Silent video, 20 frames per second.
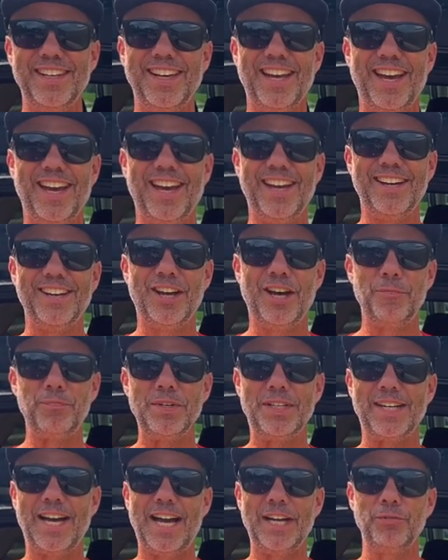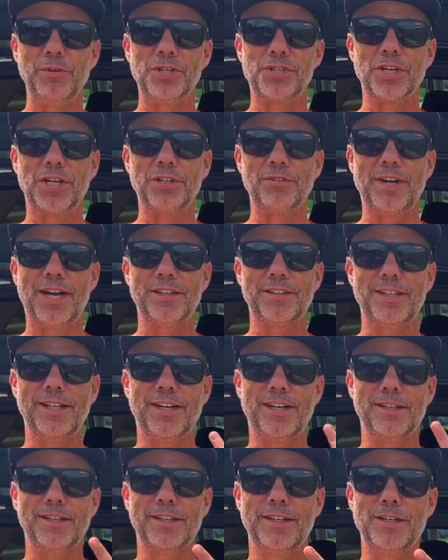and uh, be kind to each other out
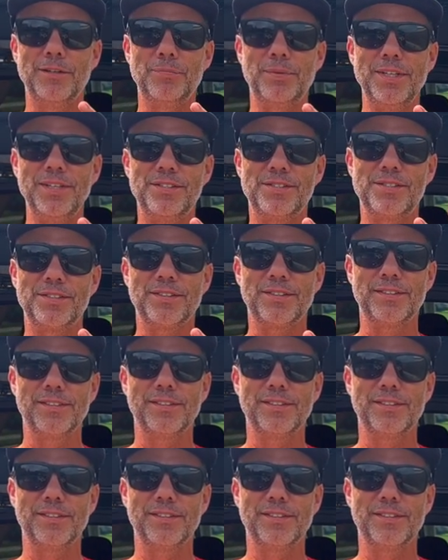there. Peace.